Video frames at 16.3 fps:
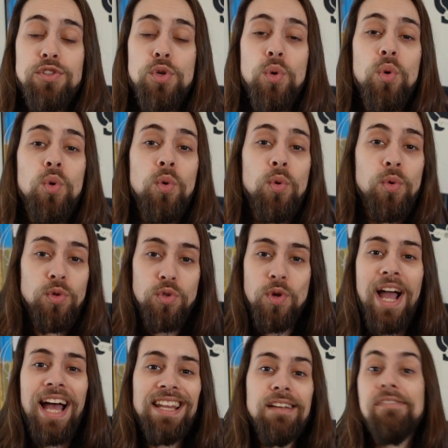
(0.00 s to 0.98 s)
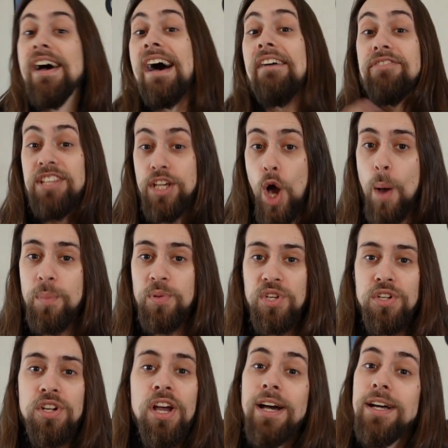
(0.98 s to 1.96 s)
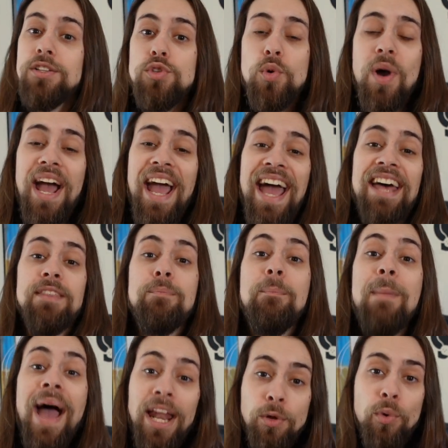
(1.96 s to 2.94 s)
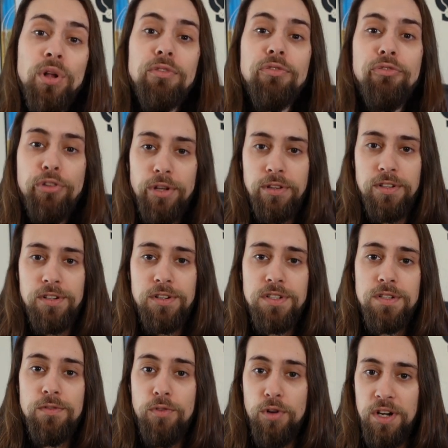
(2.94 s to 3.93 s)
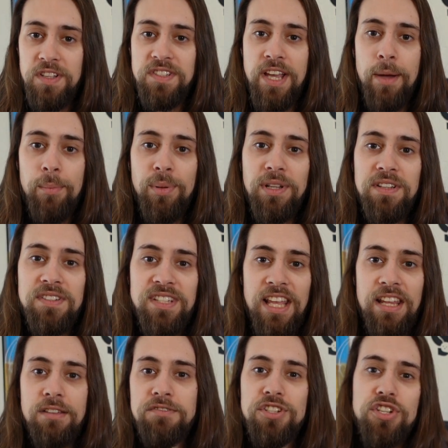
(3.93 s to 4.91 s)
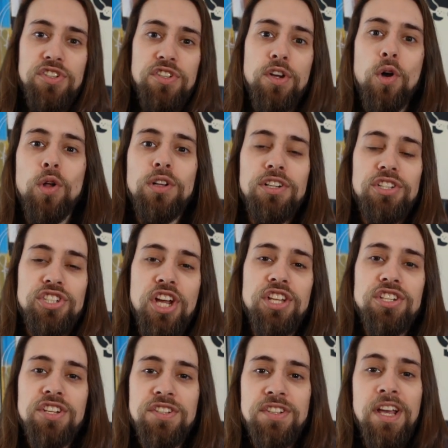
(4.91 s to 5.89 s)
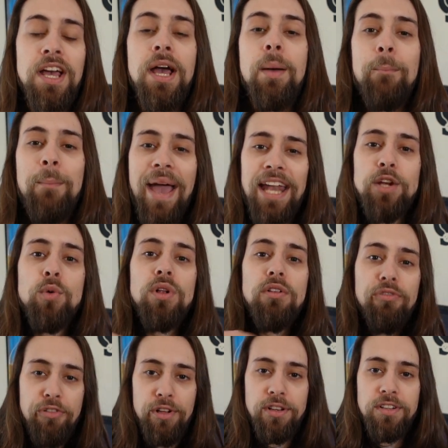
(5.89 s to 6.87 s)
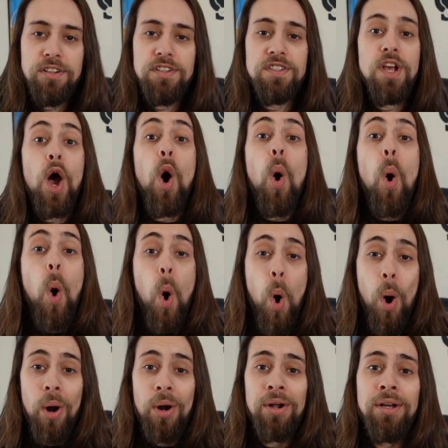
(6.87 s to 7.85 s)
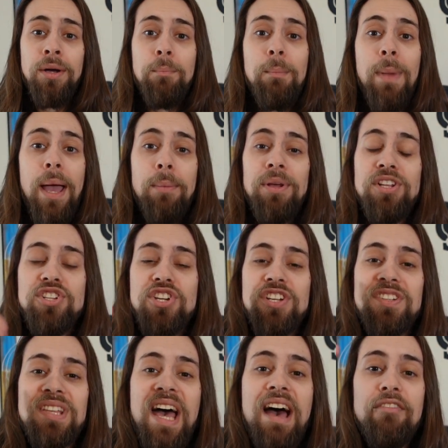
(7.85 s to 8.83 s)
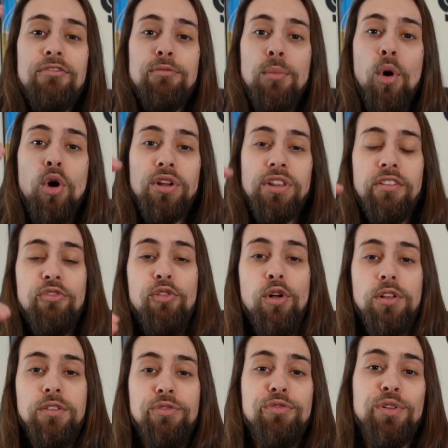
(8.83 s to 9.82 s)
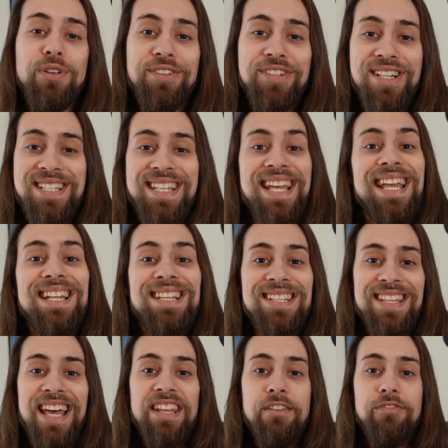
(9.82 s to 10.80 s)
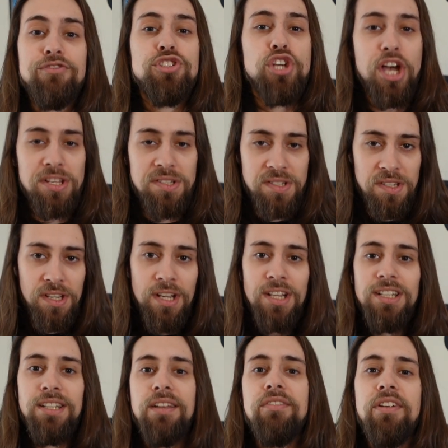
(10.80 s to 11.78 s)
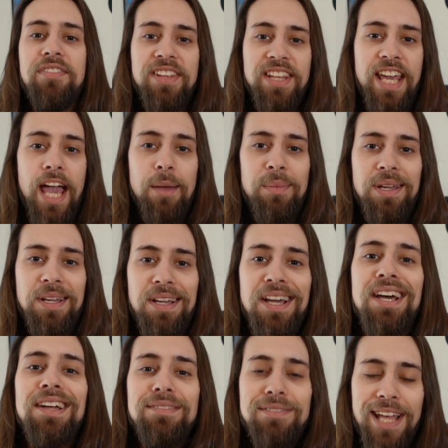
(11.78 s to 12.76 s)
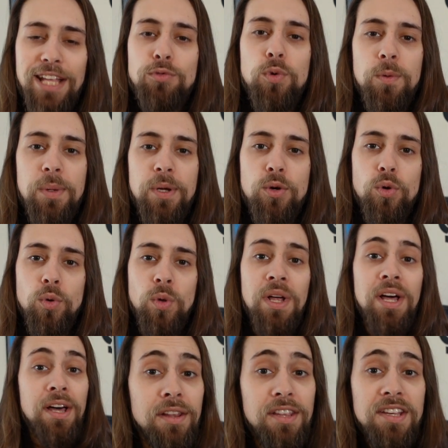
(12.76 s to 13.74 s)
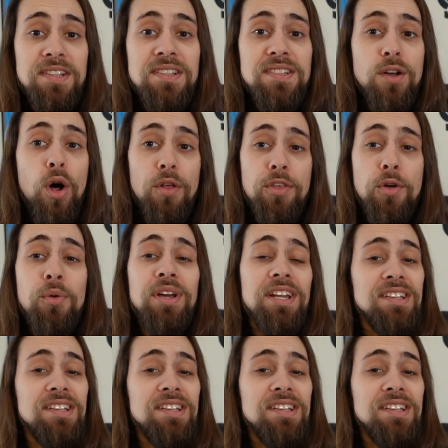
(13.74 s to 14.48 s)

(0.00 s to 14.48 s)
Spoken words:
to kind of have the option to add manual filters, for example, instead of just the color changes, manual filters, or maybe just have more default filters instead of just the Vivid Gaming. That would be cool. This, although it